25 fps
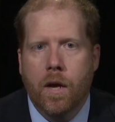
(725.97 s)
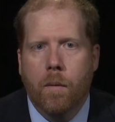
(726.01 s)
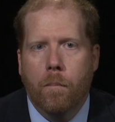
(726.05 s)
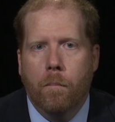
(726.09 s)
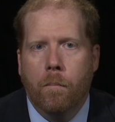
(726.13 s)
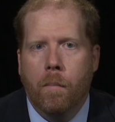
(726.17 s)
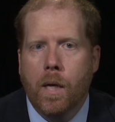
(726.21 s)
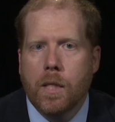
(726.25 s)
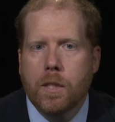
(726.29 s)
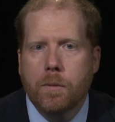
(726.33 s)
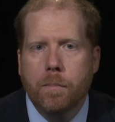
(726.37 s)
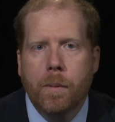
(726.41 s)

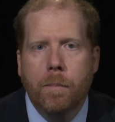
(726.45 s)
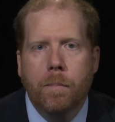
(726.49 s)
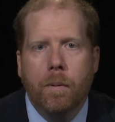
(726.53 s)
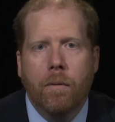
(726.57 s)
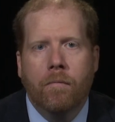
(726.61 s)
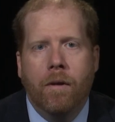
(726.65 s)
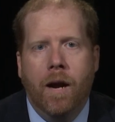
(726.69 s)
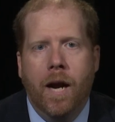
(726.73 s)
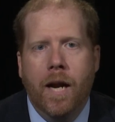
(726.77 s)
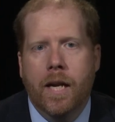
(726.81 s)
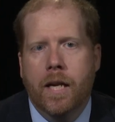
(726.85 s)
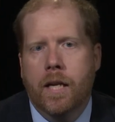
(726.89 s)
must be
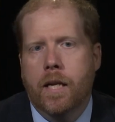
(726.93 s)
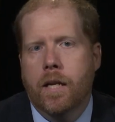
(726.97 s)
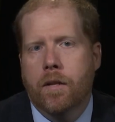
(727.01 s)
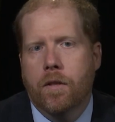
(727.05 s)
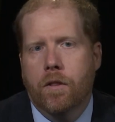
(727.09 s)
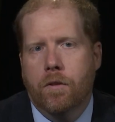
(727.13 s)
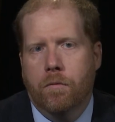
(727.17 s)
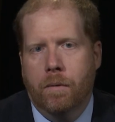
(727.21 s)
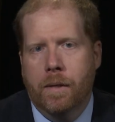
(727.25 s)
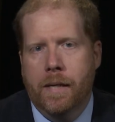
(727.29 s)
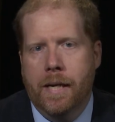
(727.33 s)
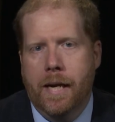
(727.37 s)
provided in
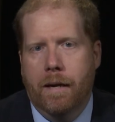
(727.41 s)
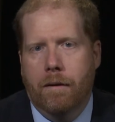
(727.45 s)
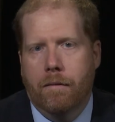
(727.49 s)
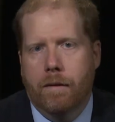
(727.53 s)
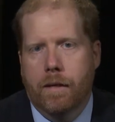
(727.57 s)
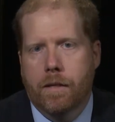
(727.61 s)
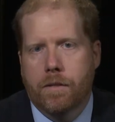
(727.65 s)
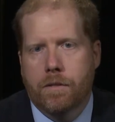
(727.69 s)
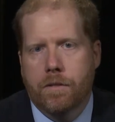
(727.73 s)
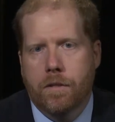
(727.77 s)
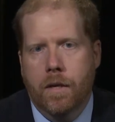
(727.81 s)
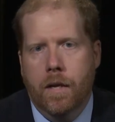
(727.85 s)
3
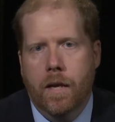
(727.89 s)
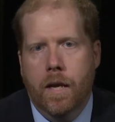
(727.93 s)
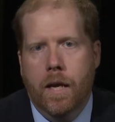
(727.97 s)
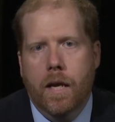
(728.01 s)
areas.